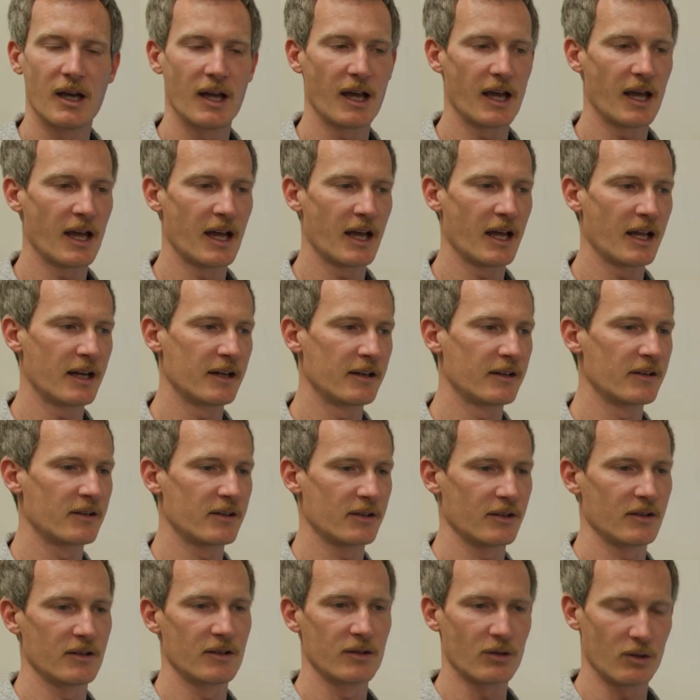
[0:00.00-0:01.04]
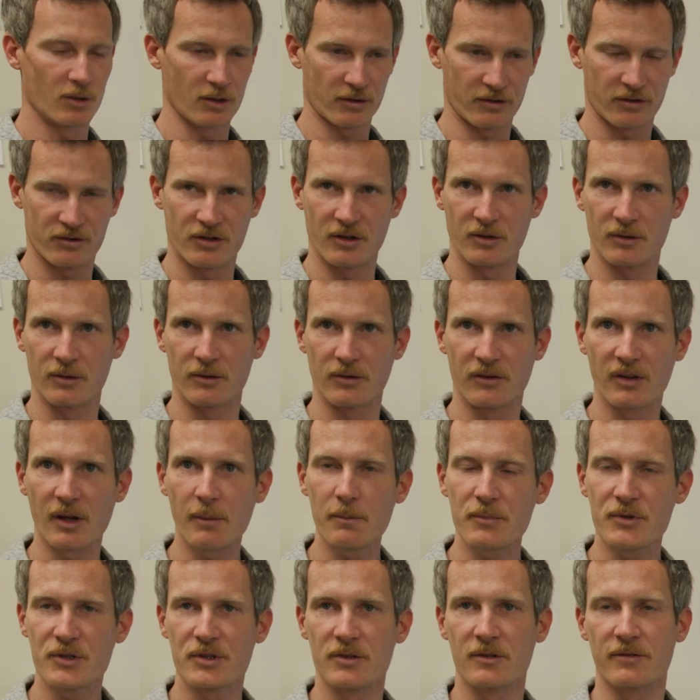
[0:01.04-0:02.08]
and oxygen
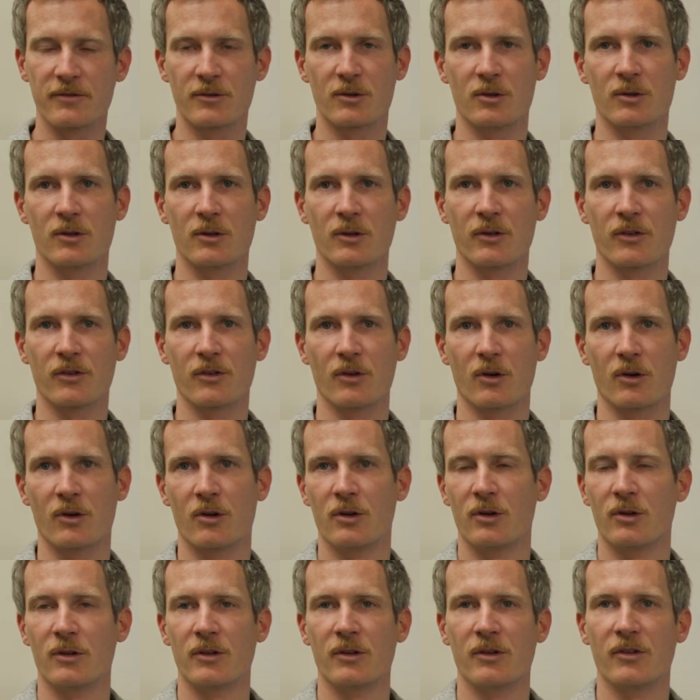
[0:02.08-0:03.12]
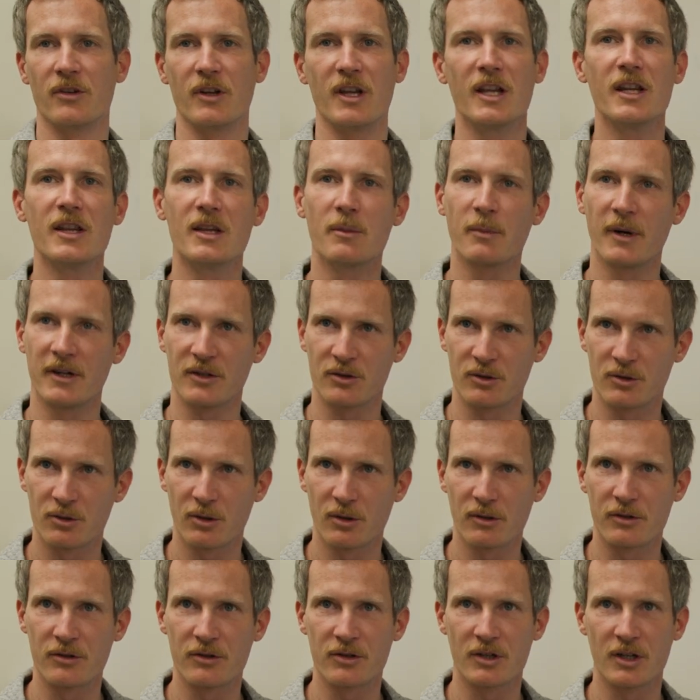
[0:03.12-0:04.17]
consumption, of course, occurs in the
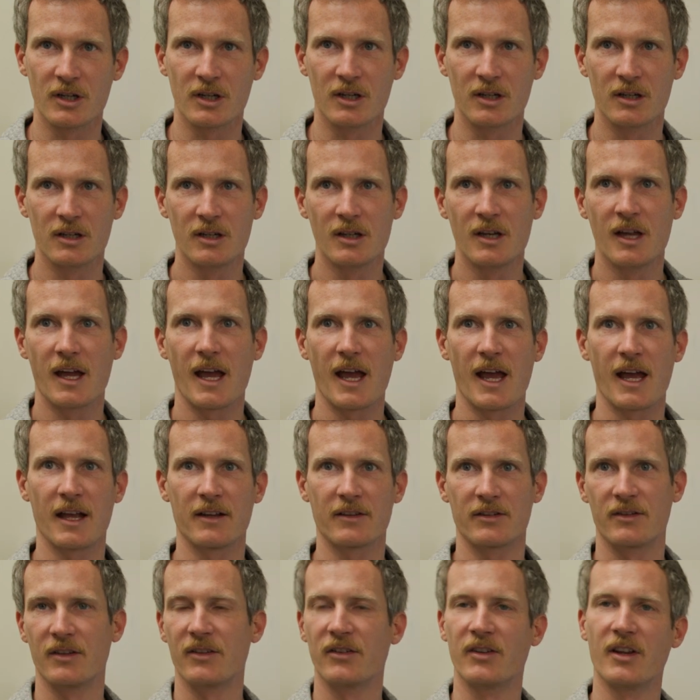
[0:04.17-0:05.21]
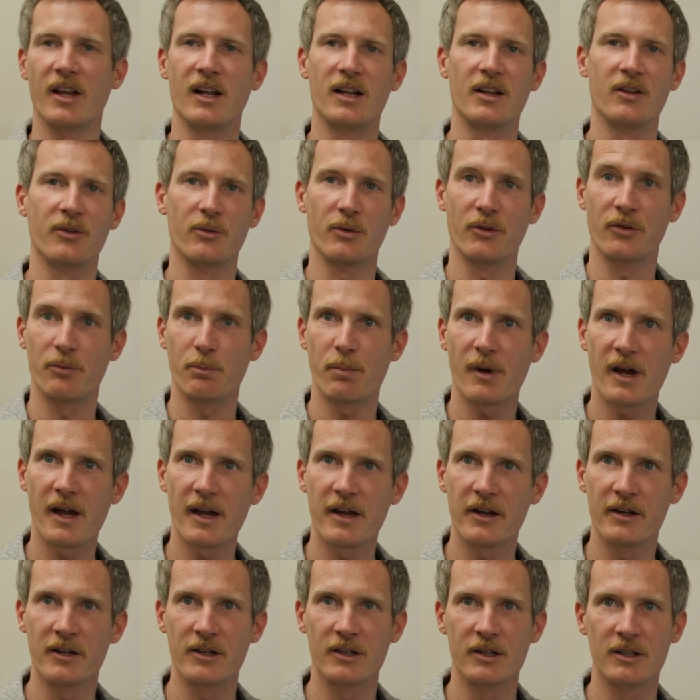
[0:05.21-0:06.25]
mitochondria as the cells
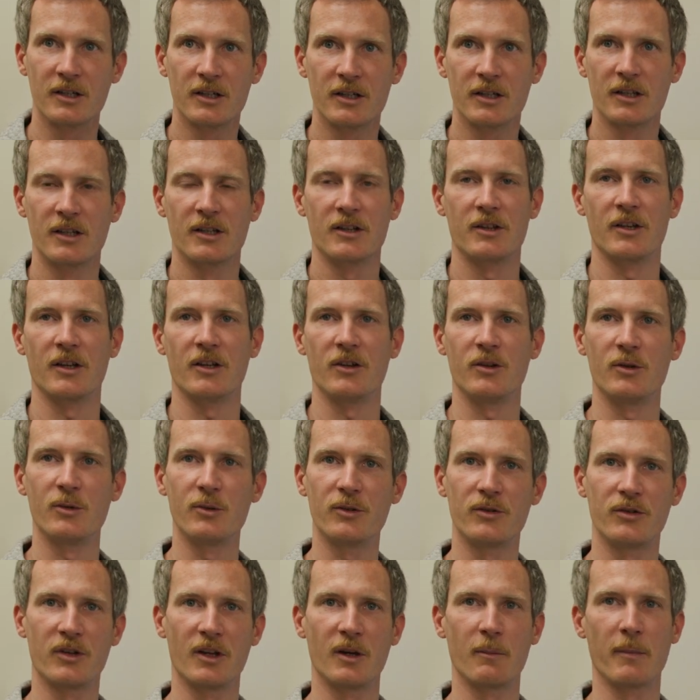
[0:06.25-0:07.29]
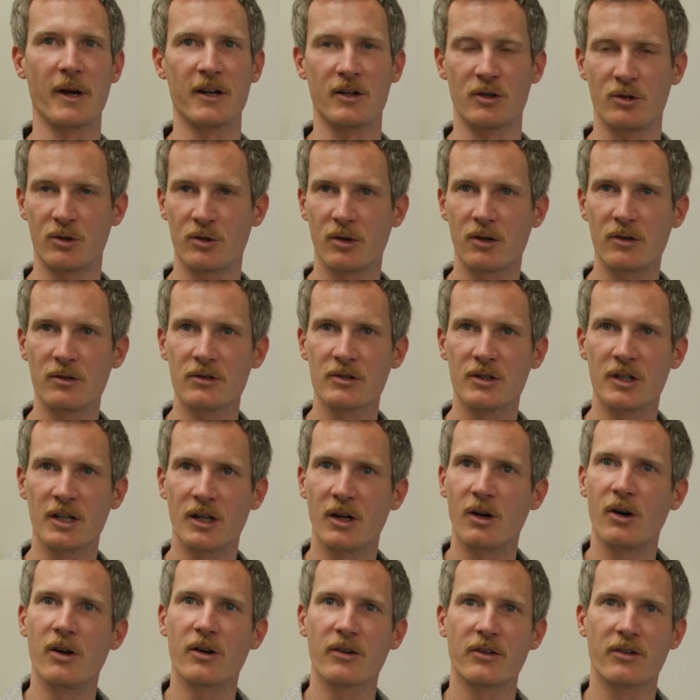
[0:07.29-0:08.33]
respire. They're using mitochondrial
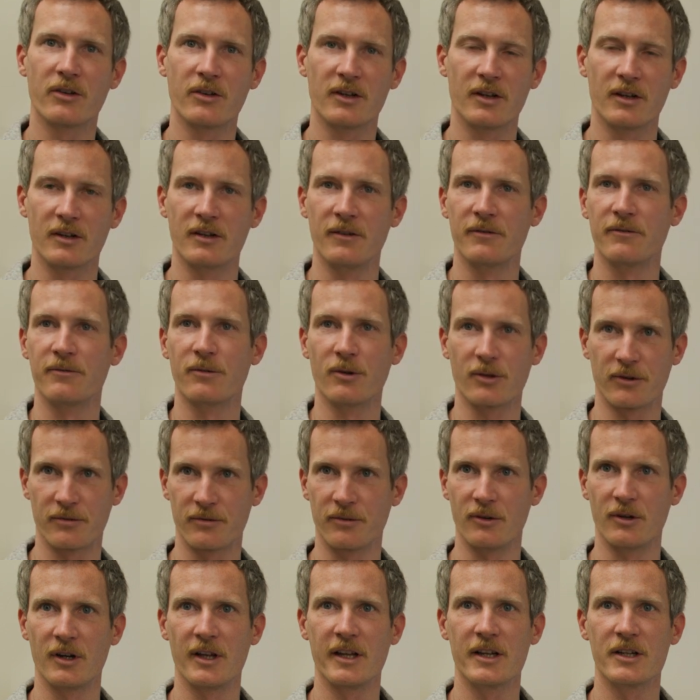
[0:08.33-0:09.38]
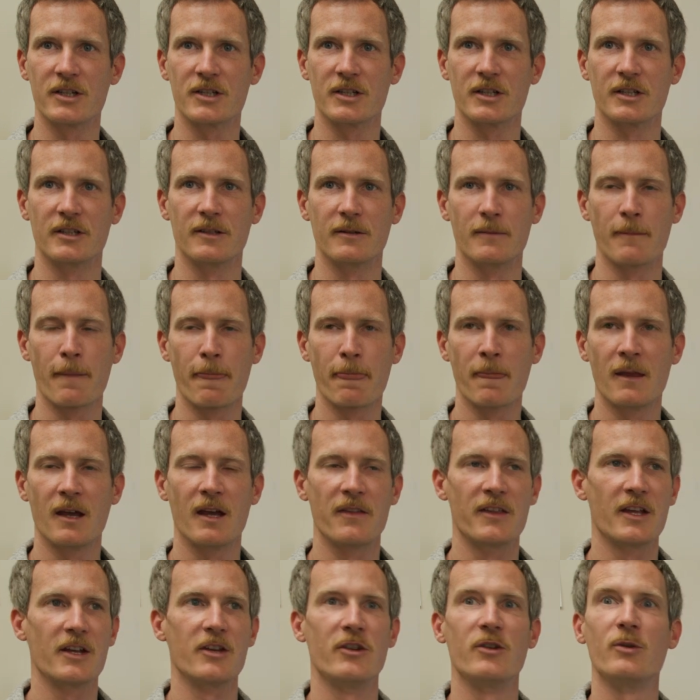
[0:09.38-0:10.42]
oxidative phosphorylation,
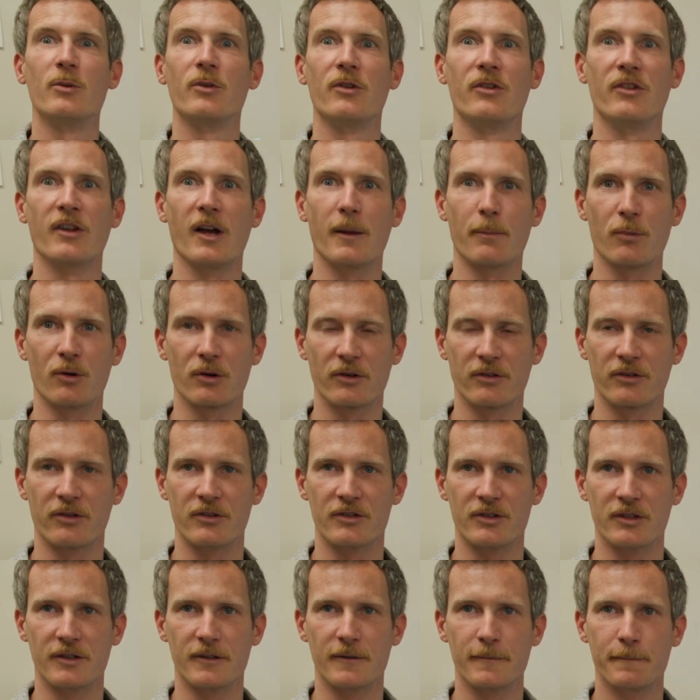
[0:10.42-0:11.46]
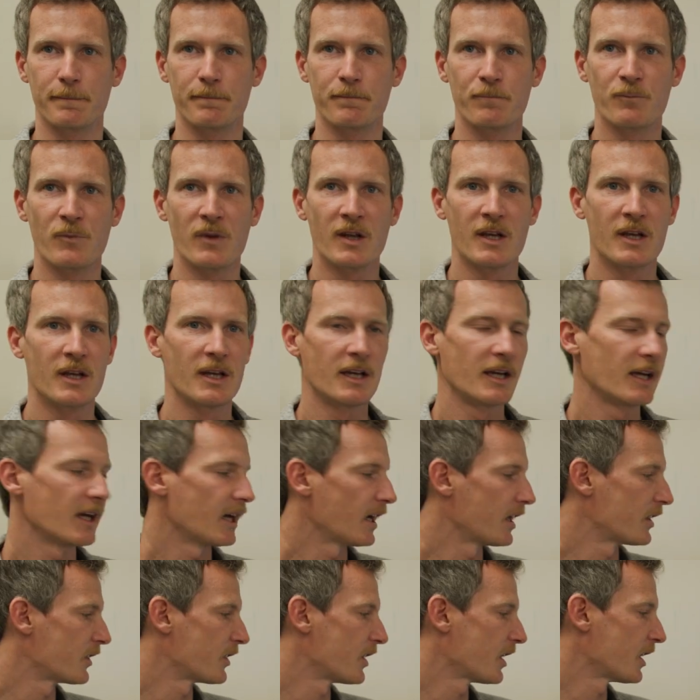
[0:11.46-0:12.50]
and that uses up oxygen.
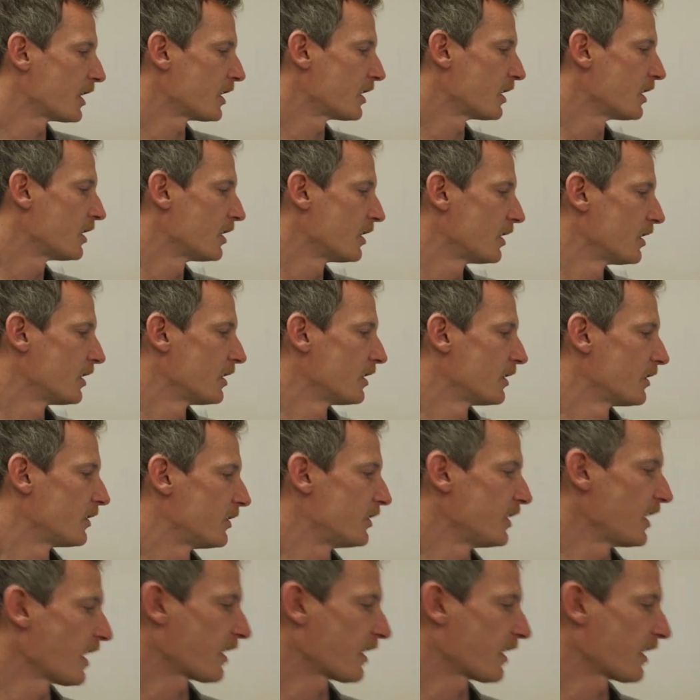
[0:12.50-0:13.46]
And then the